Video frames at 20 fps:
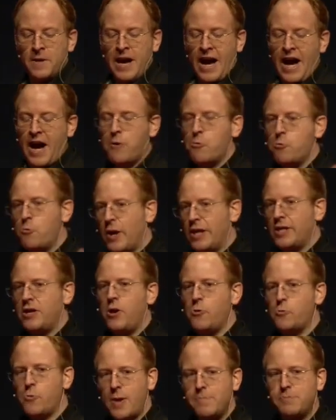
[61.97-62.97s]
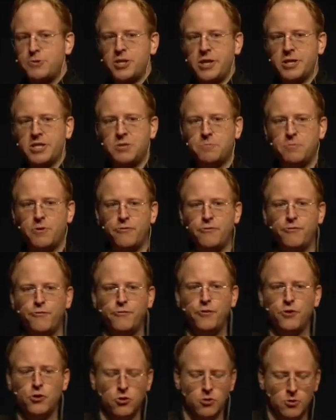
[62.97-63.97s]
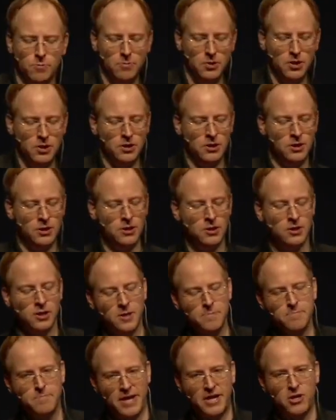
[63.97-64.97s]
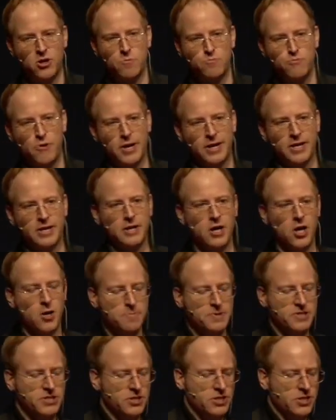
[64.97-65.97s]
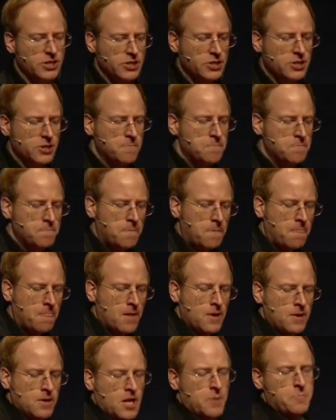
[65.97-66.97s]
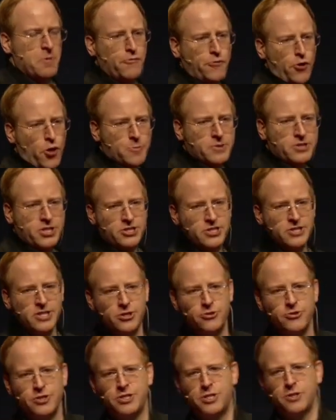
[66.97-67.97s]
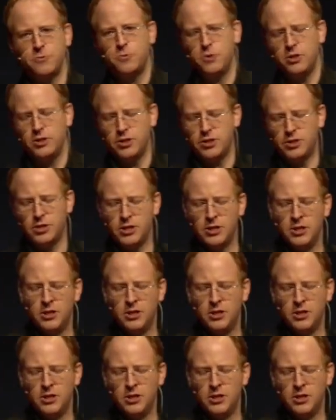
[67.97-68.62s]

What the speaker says: How well our websites perform can make or break our businesses. Now, performance is an interesting word.